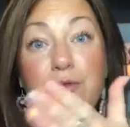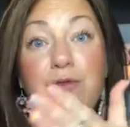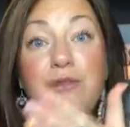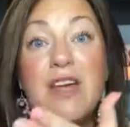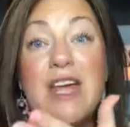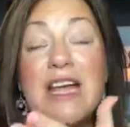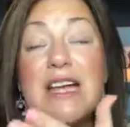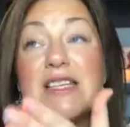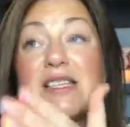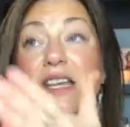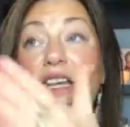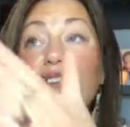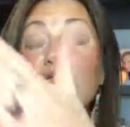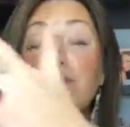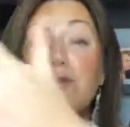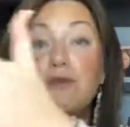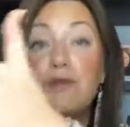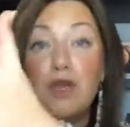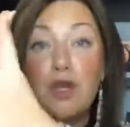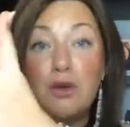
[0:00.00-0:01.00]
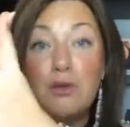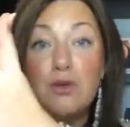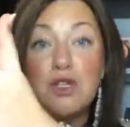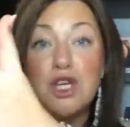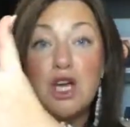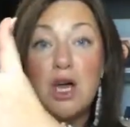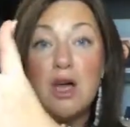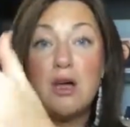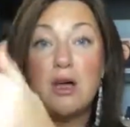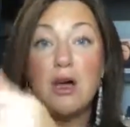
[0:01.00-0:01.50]
facing the
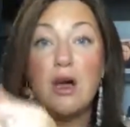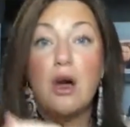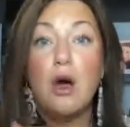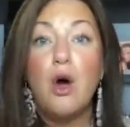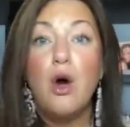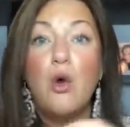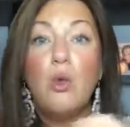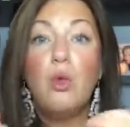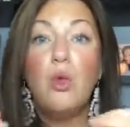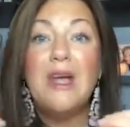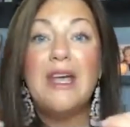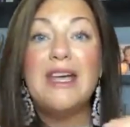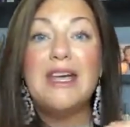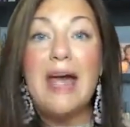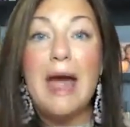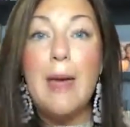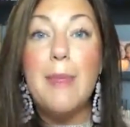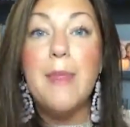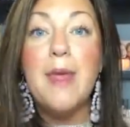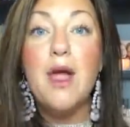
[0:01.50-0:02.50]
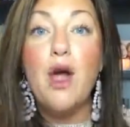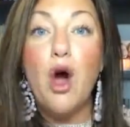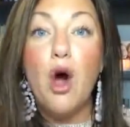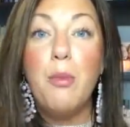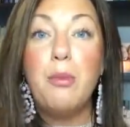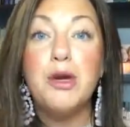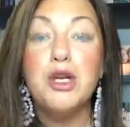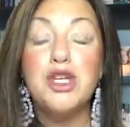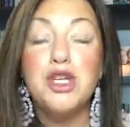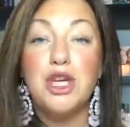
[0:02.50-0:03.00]
future, we get the
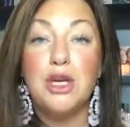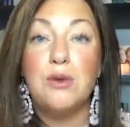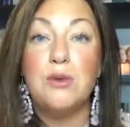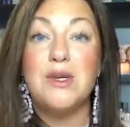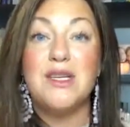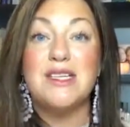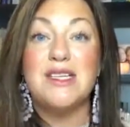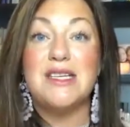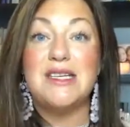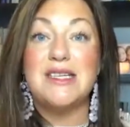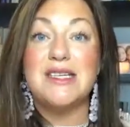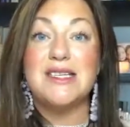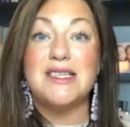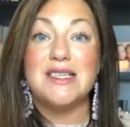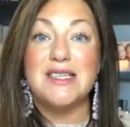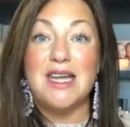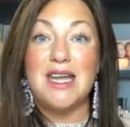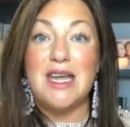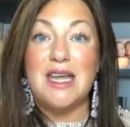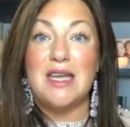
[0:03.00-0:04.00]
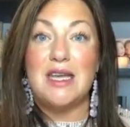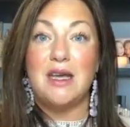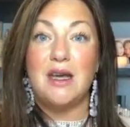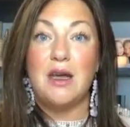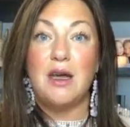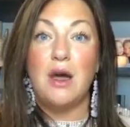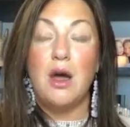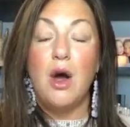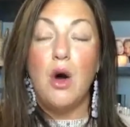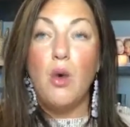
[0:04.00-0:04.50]
opportunity to
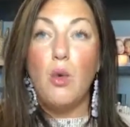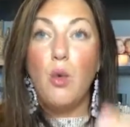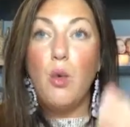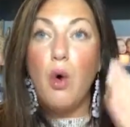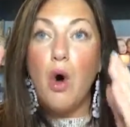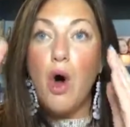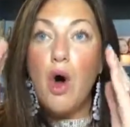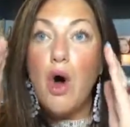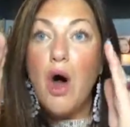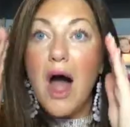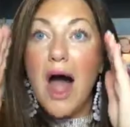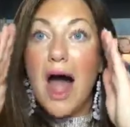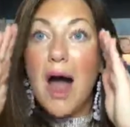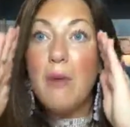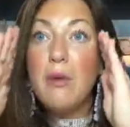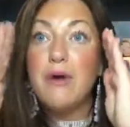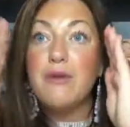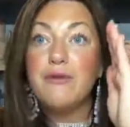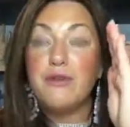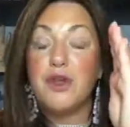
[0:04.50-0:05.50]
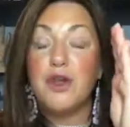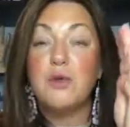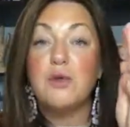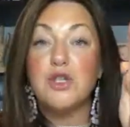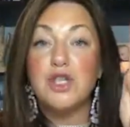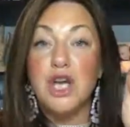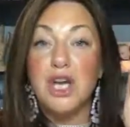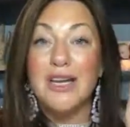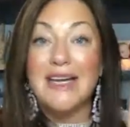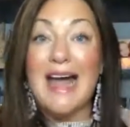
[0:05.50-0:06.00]
see what our
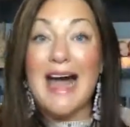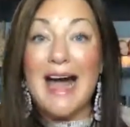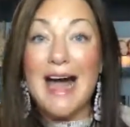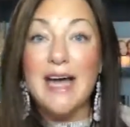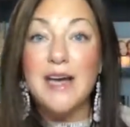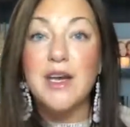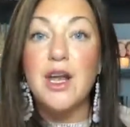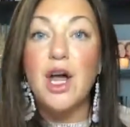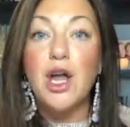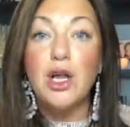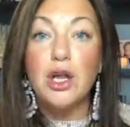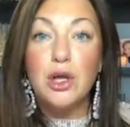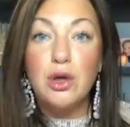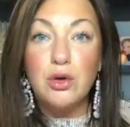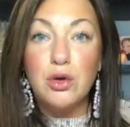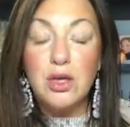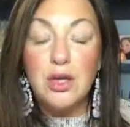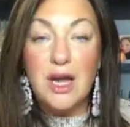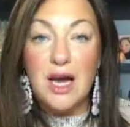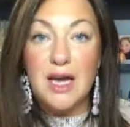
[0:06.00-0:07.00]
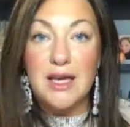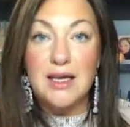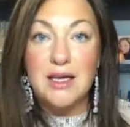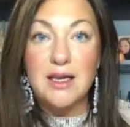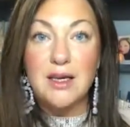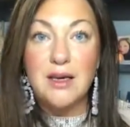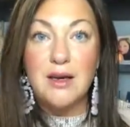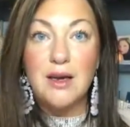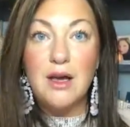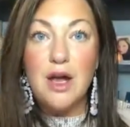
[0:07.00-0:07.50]
future can look
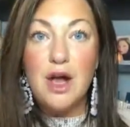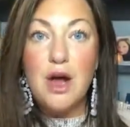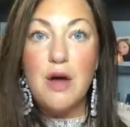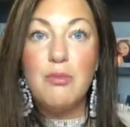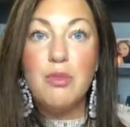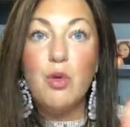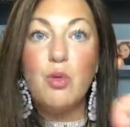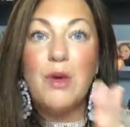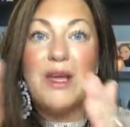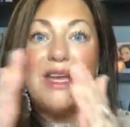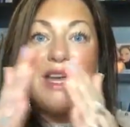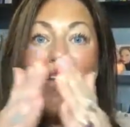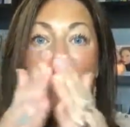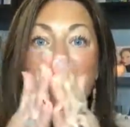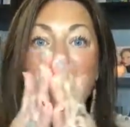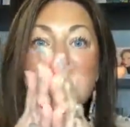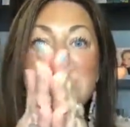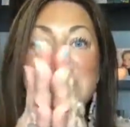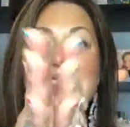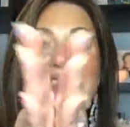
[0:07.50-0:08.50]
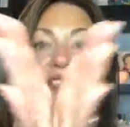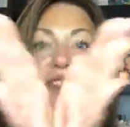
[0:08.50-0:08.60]
like. But we get